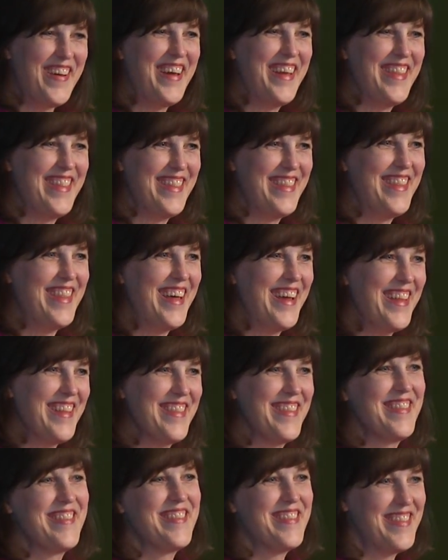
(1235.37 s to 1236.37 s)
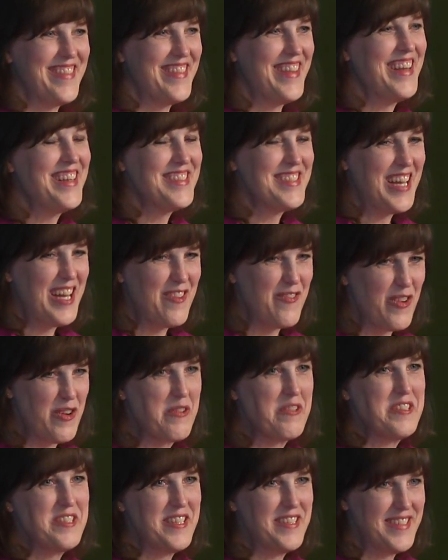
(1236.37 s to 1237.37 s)
but they, they decided we
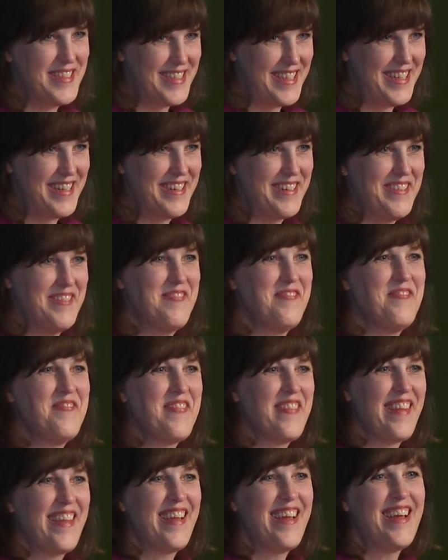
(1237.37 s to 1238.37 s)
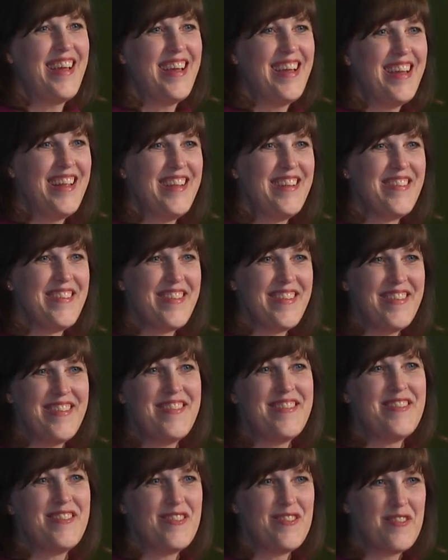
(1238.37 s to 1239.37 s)
were sincere and
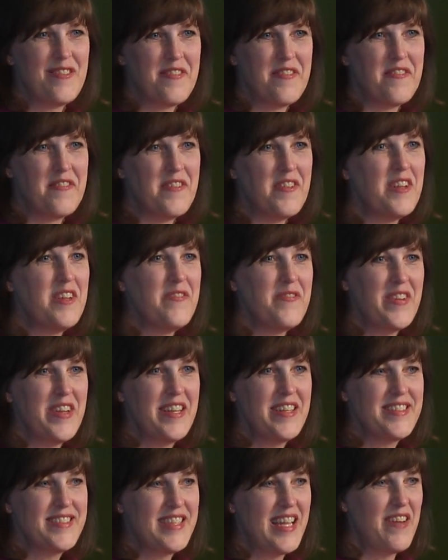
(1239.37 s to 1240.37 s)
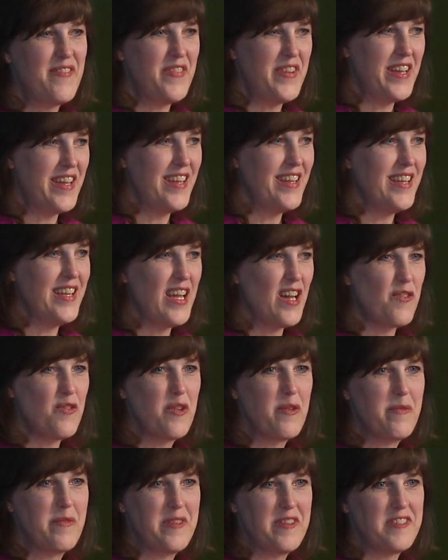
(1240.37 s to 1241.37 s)
wanted me to step in and
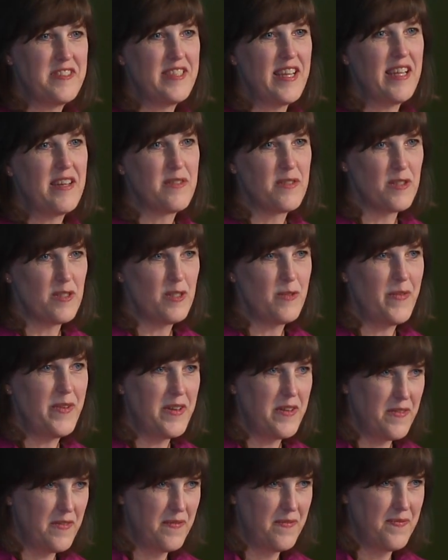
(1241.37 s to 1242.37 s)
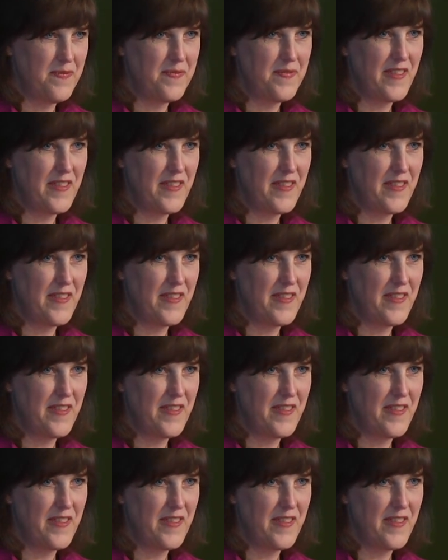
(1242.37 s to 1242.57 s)
help them with the state horse bill.